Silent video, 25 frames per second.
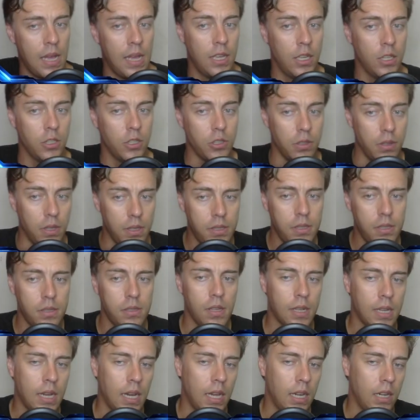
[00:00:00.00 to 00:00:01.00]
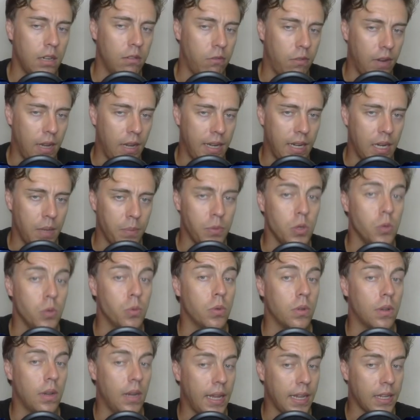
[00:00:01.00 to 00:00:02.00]
So this is the kind of lineup you would
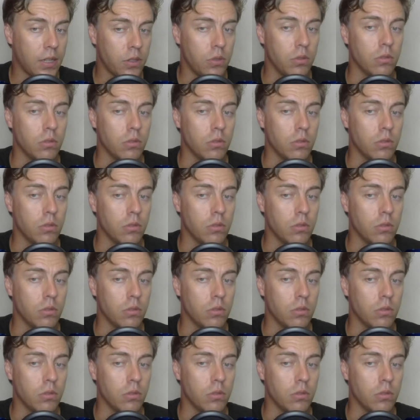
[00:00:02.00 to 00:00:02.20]
like to